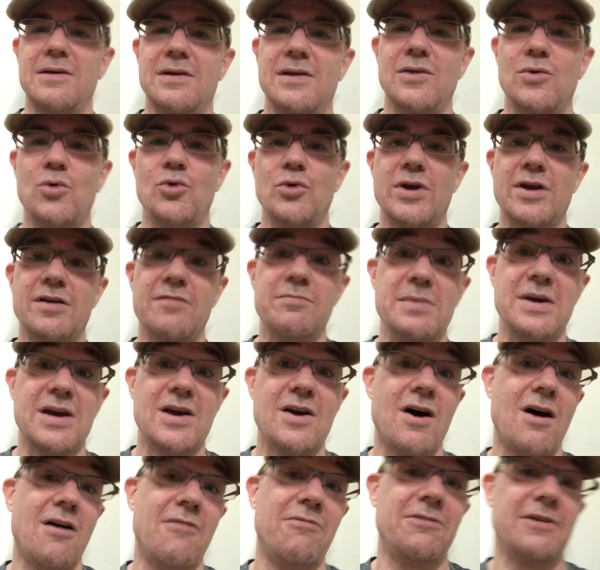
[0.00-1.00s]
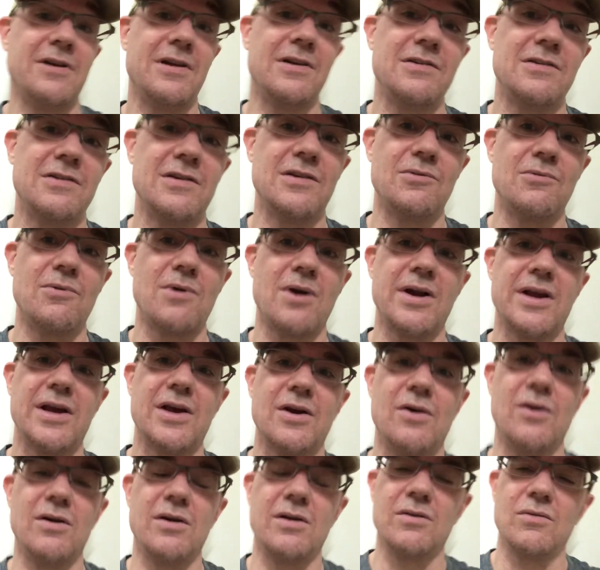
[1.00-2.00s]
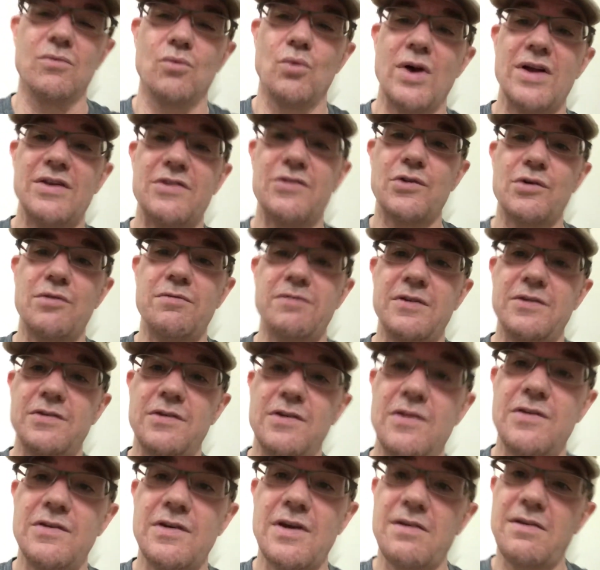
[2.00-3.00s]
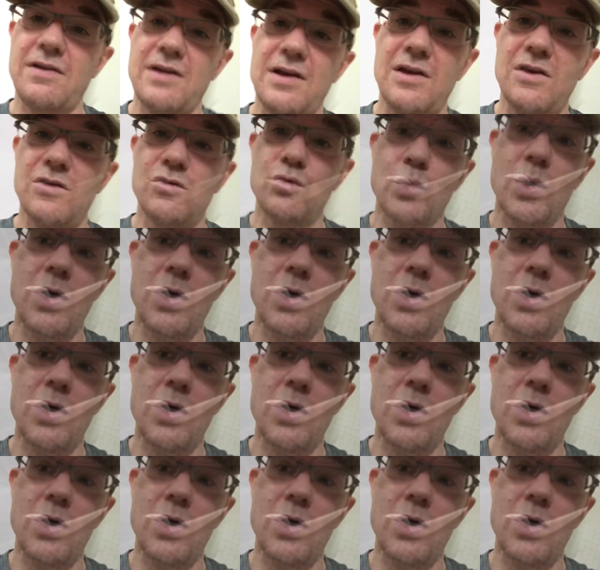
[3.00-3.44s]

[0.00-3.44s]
It would give me confidence in running on wet surfaces, I think, as